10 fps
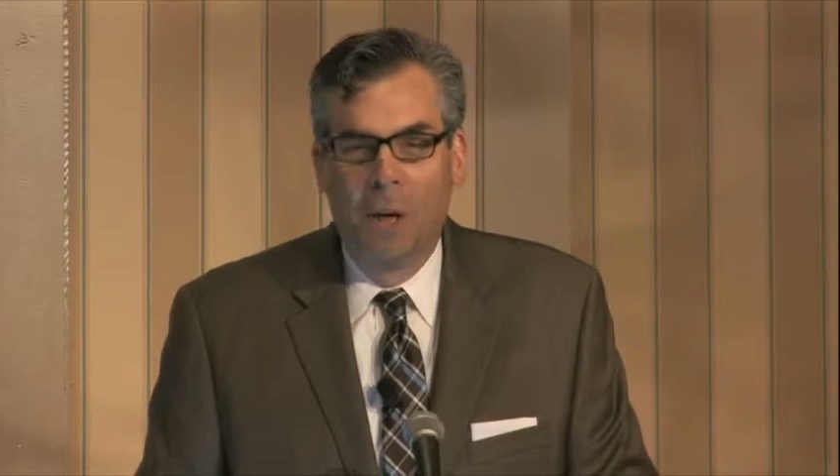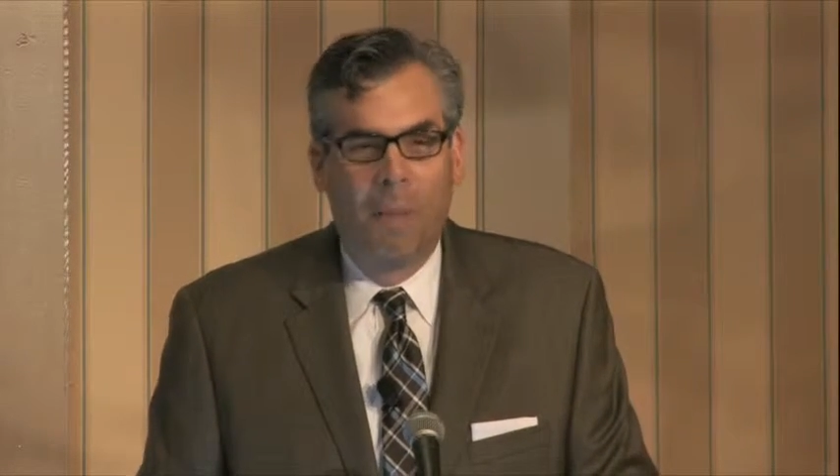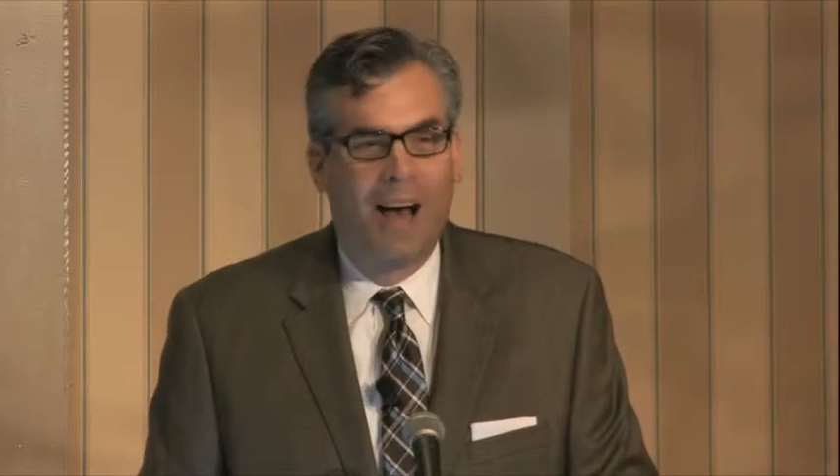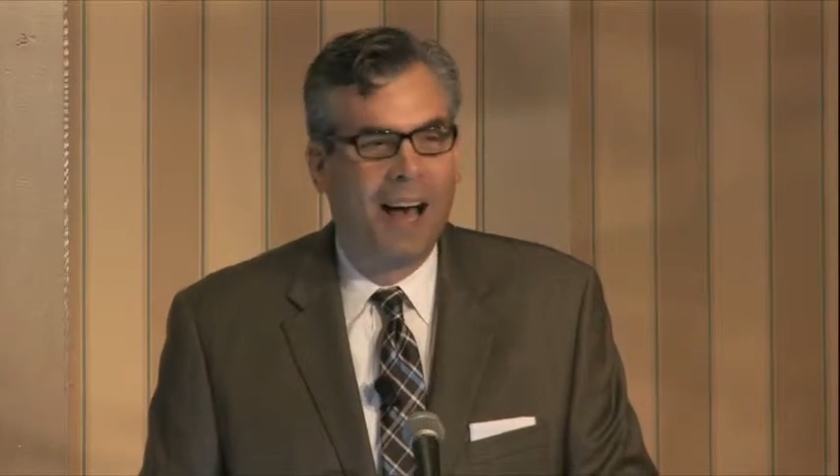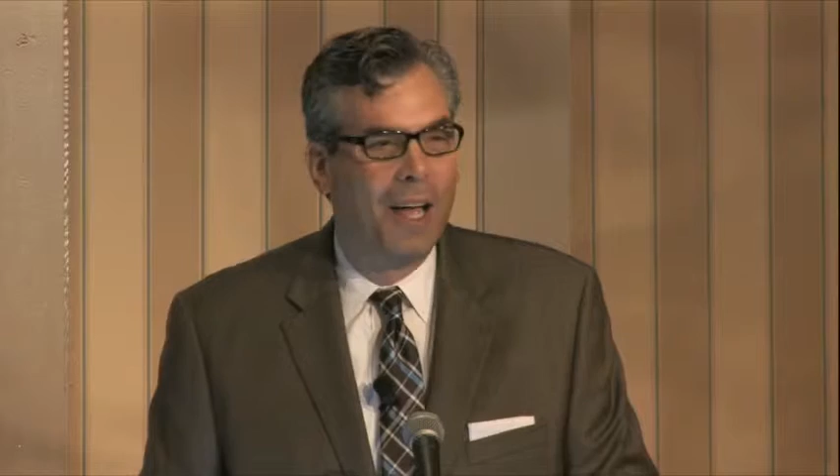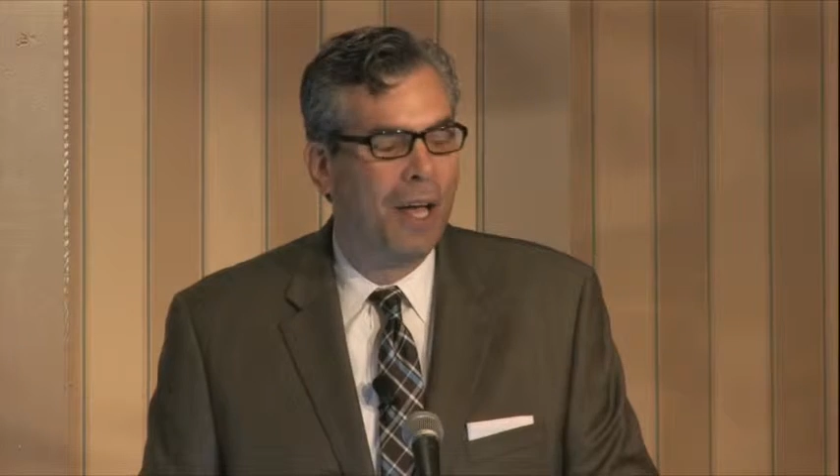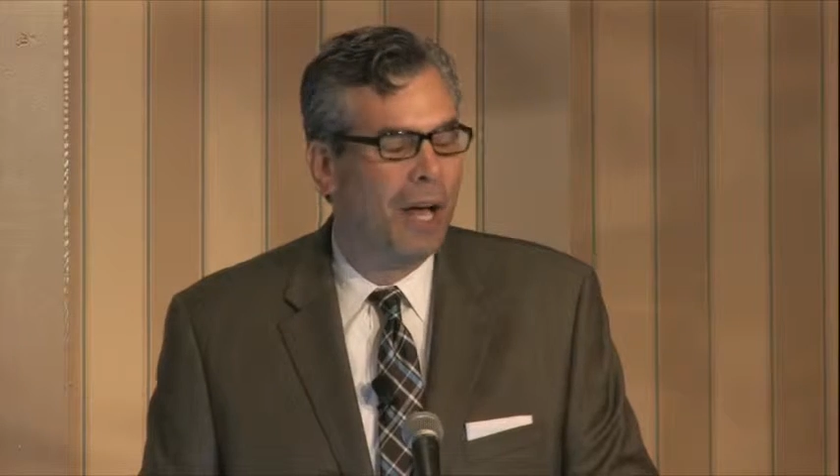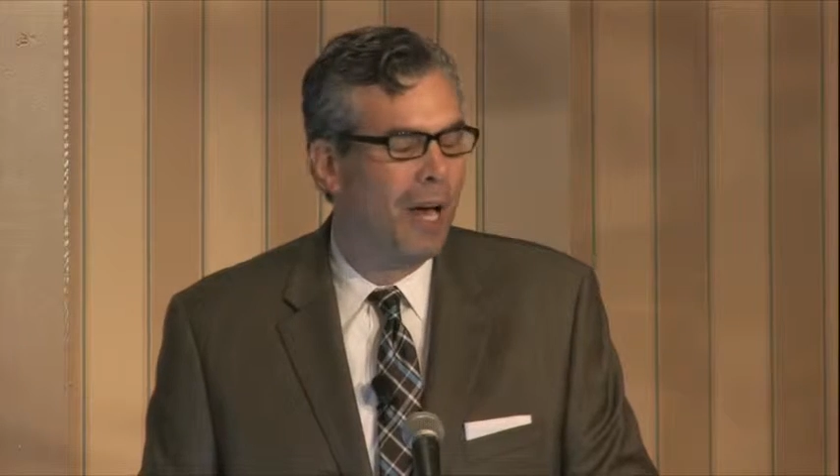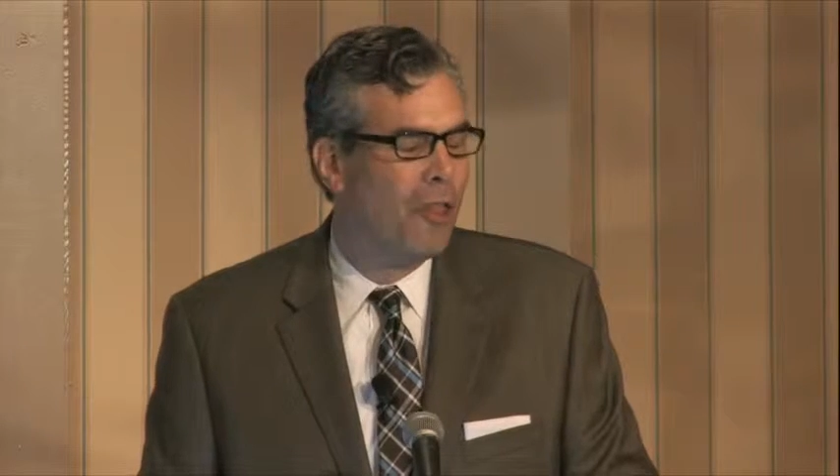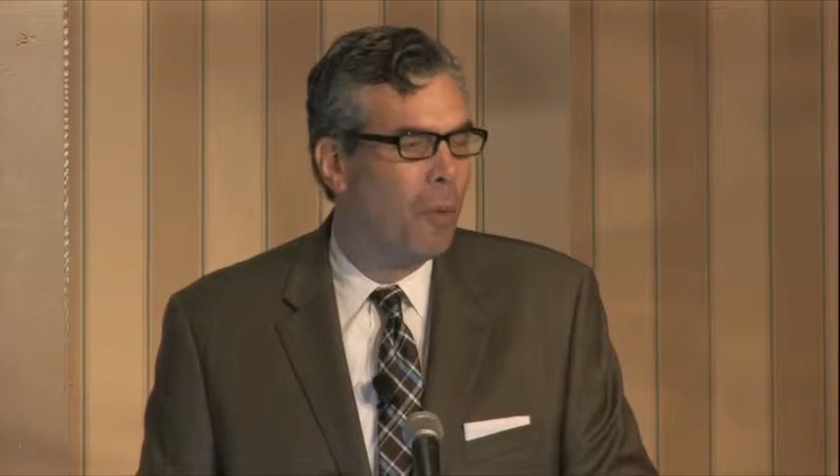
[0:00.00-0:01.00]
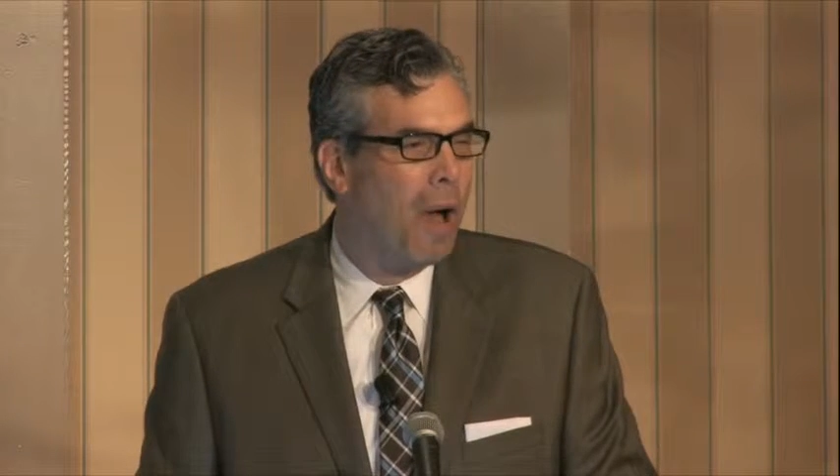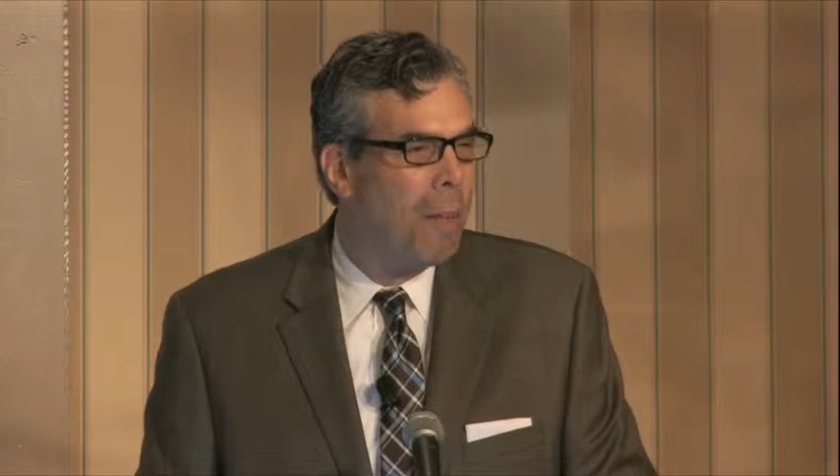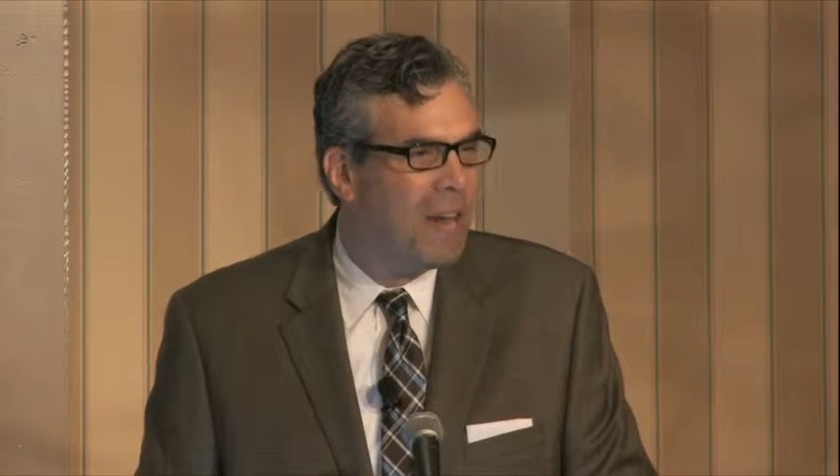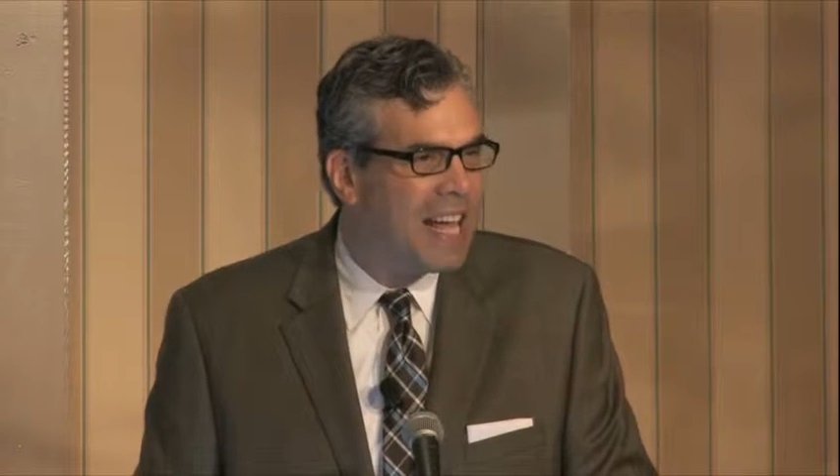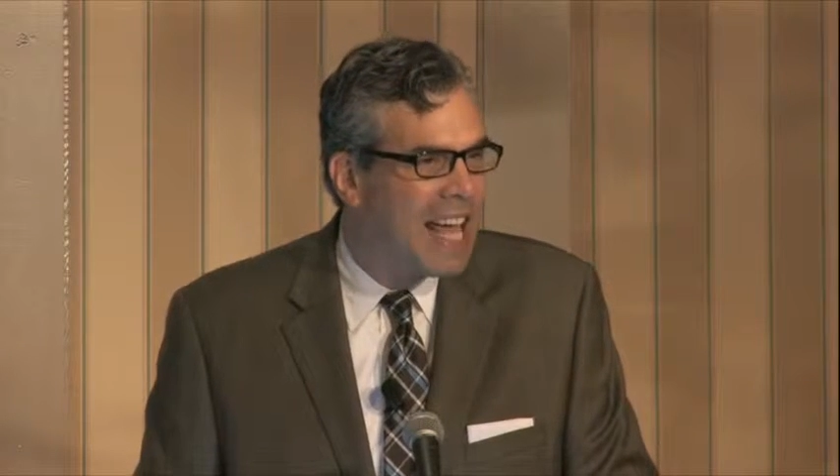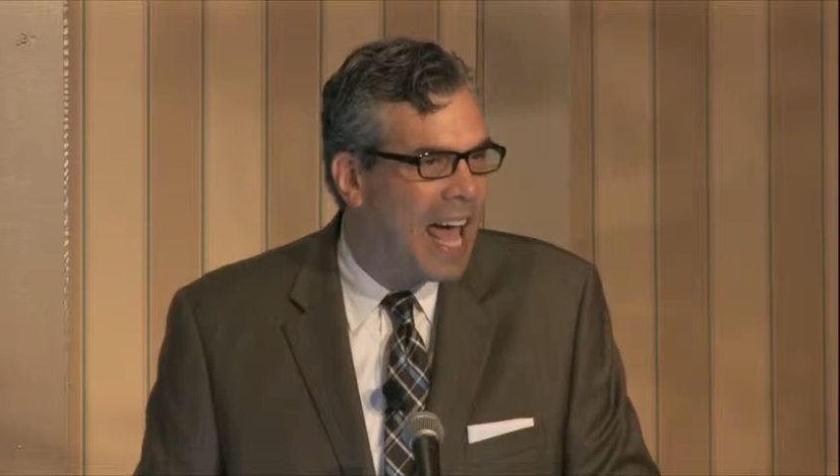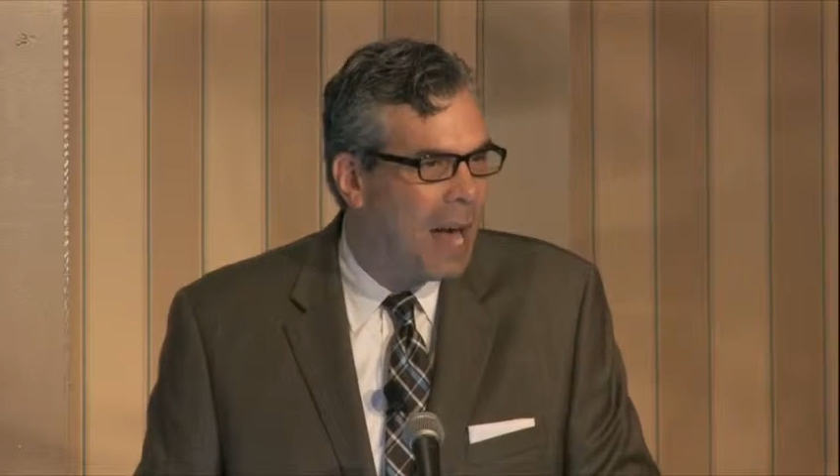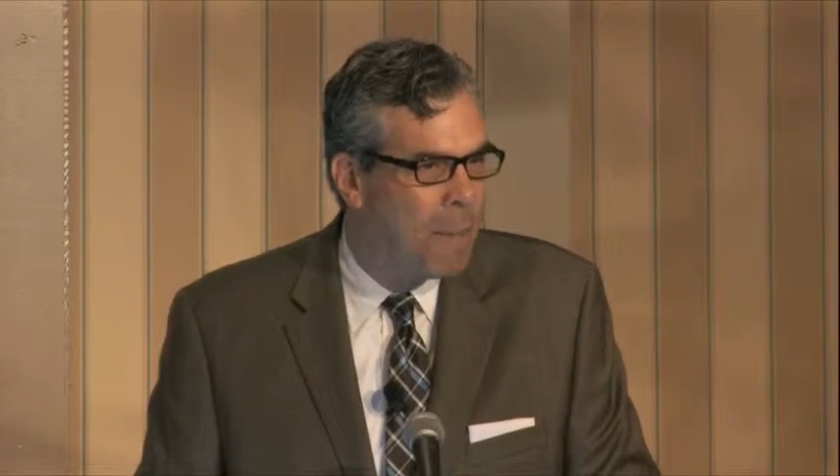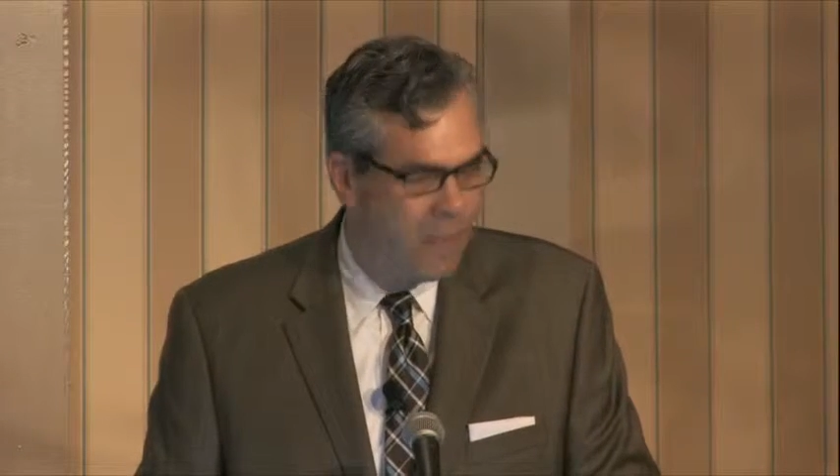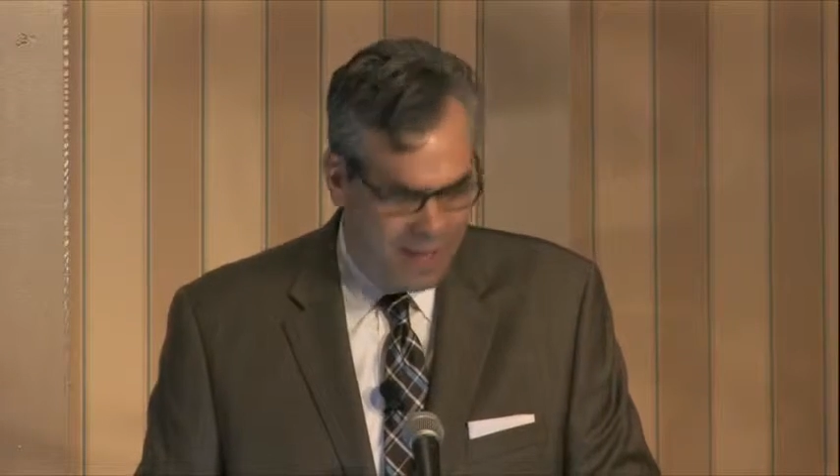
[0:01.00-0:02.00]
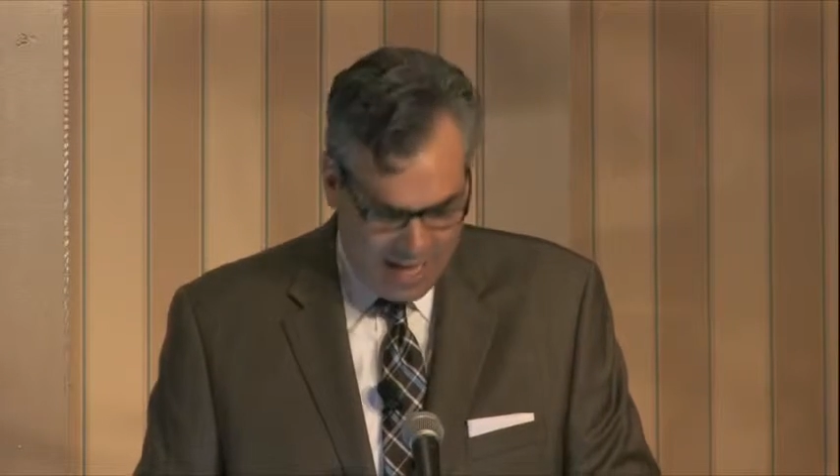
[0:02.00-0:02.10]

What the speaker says: by the Romney camp